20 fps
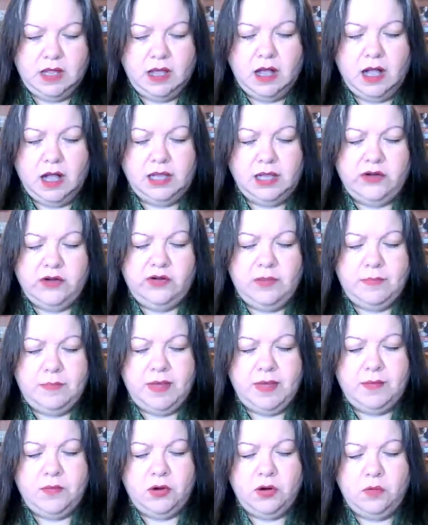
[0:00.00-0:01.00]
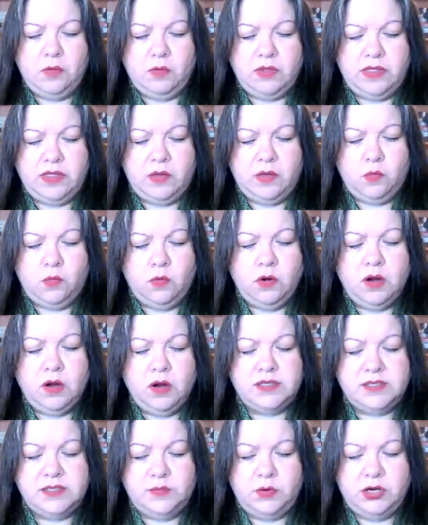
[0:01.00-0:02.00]
All I remember were that
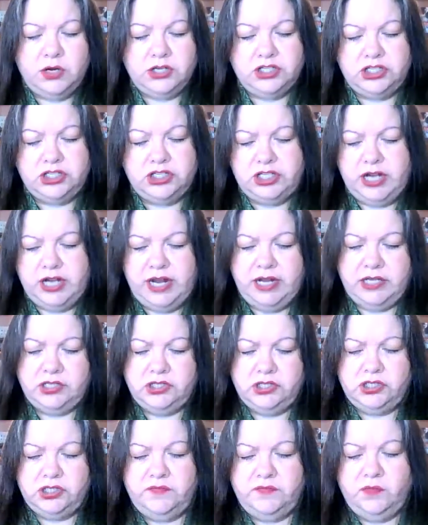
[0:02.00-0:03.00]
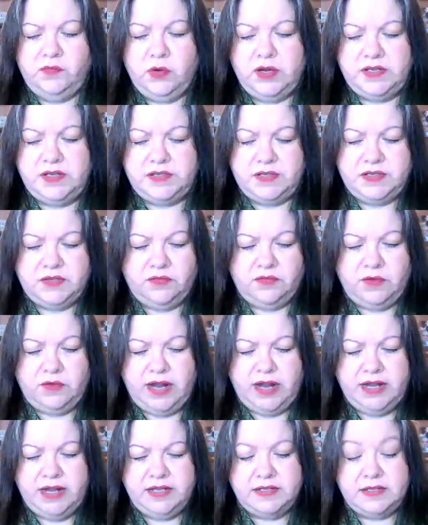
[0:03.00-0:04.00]
words were exchanged, voices
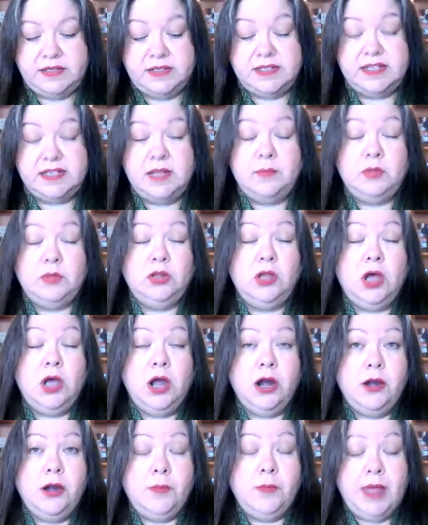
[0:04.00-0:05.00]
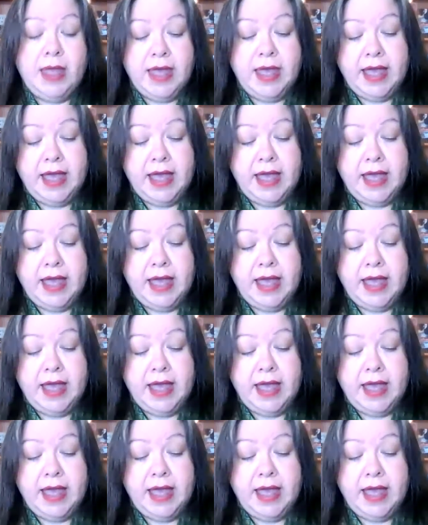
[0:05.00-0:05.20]
raised, some alarm,